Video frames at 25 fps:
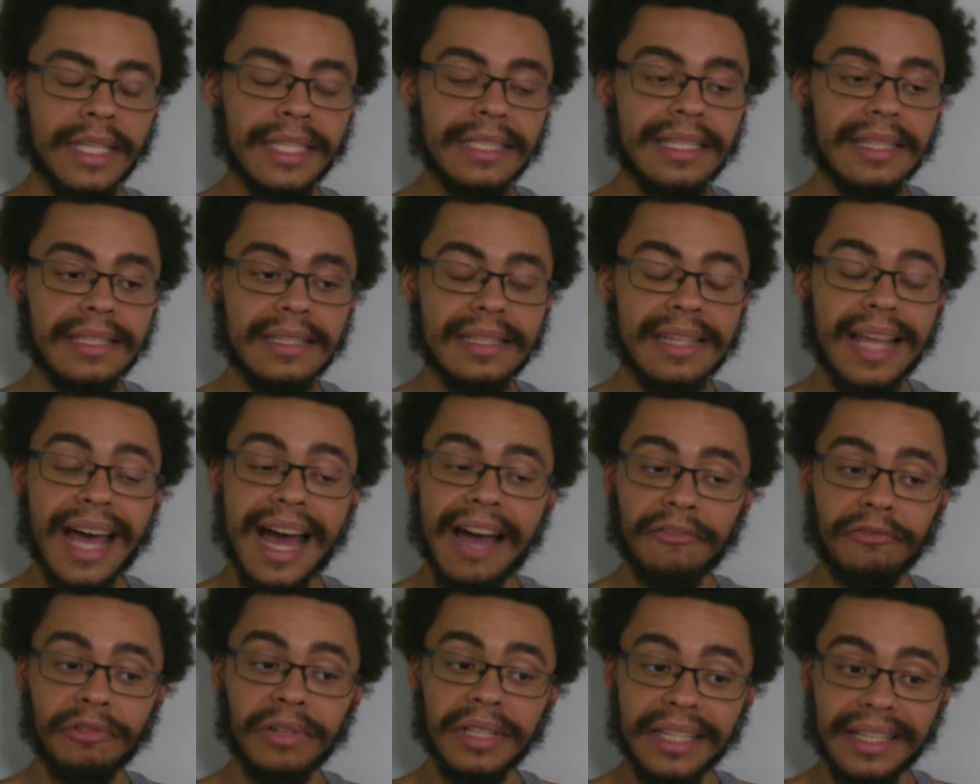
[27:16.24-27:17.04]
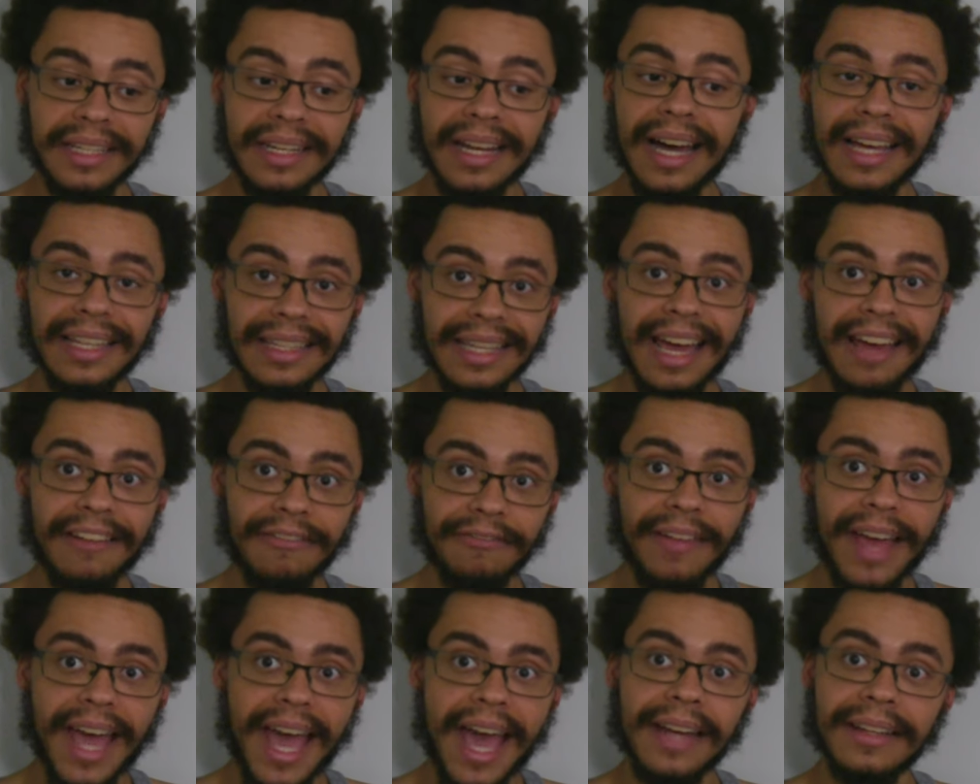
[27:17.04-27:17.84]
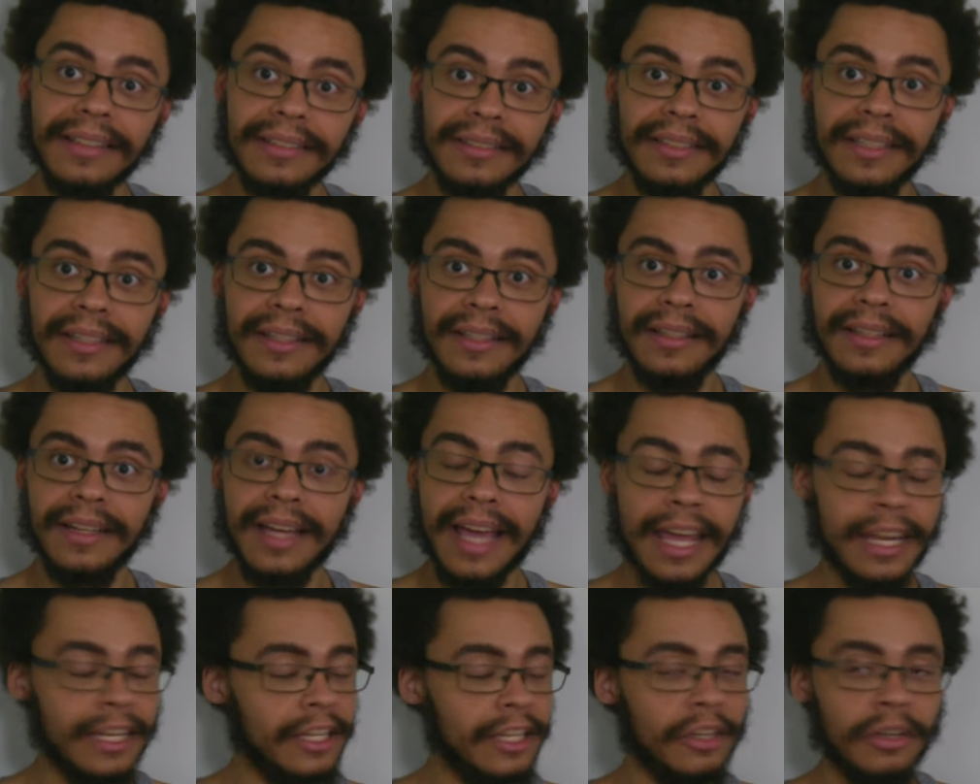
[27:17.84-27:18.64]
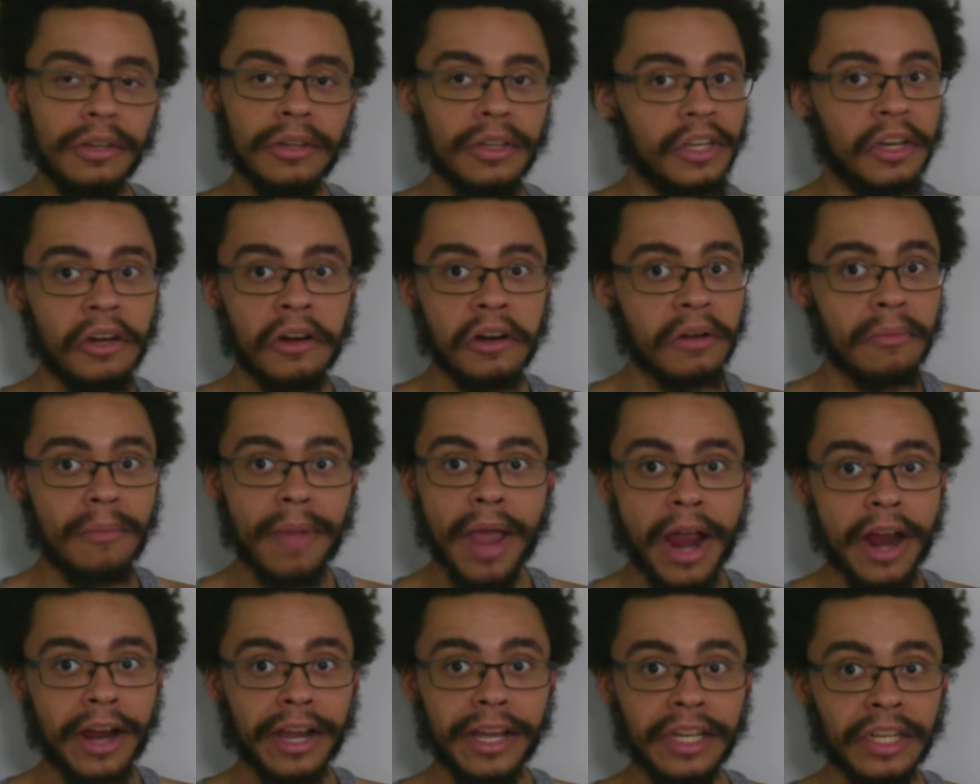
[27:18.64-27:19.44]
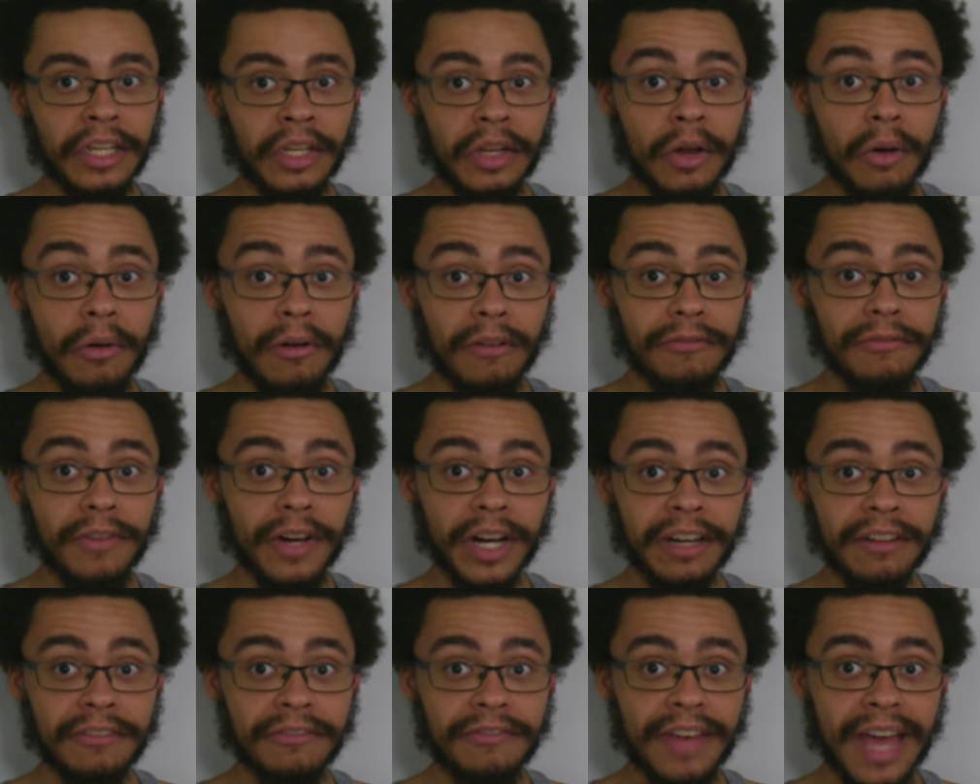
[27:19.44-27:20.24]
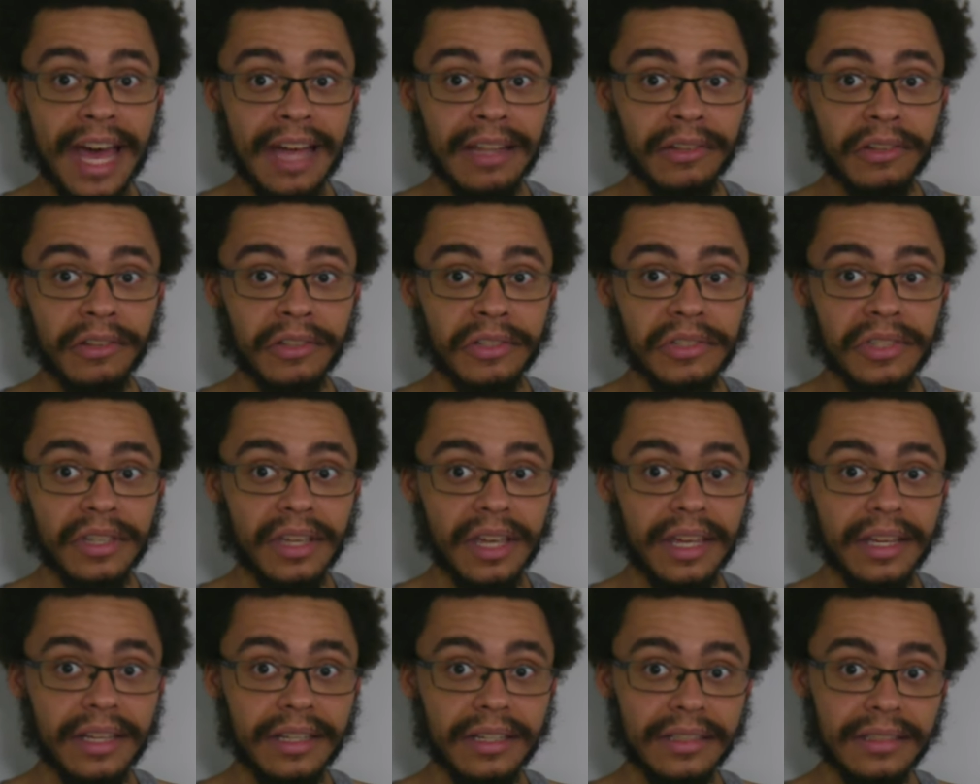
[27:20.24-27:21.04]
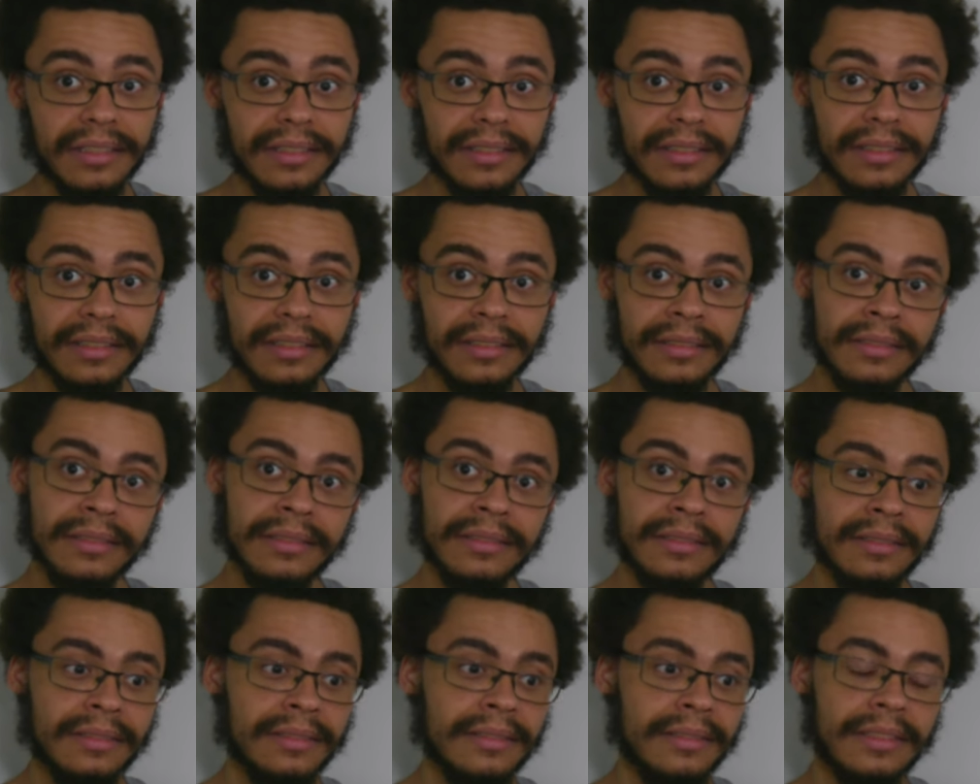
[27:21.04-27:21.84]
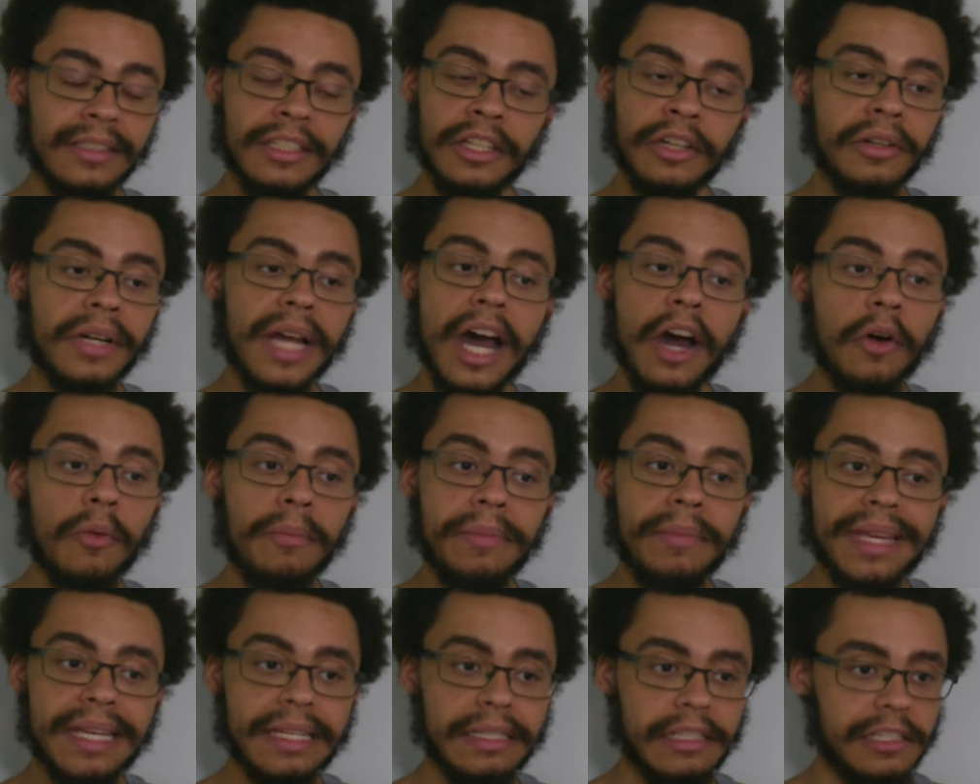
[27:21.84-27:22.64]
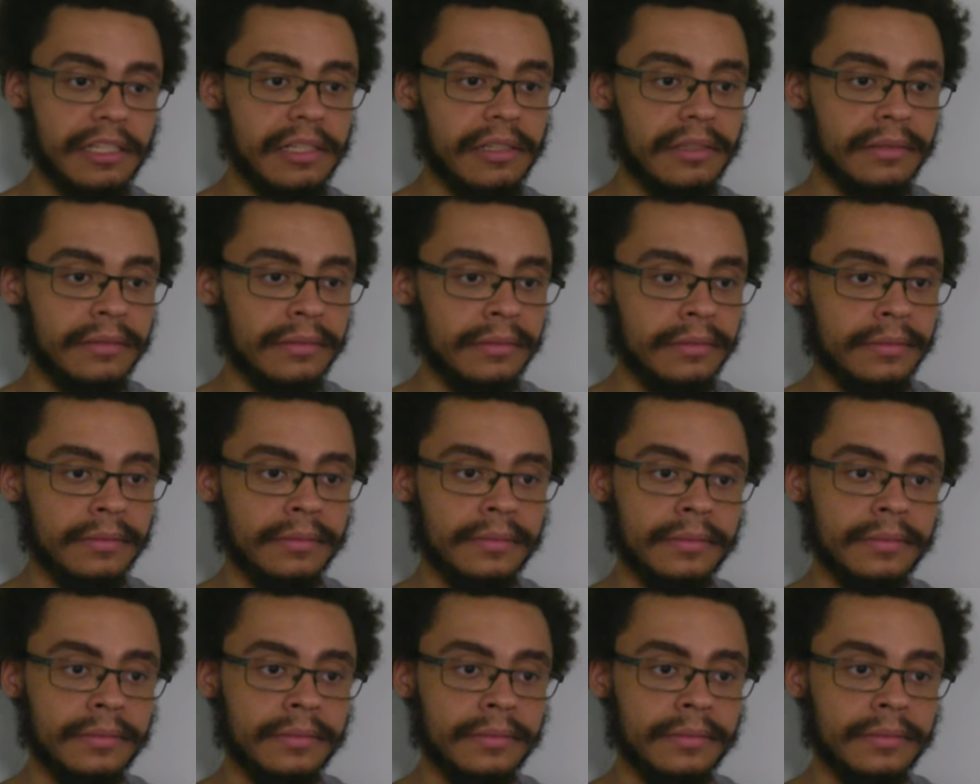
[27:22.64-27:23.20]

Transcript: This is not really not that fat. And you're an American. You know what fucking fat looks like. You're not obese.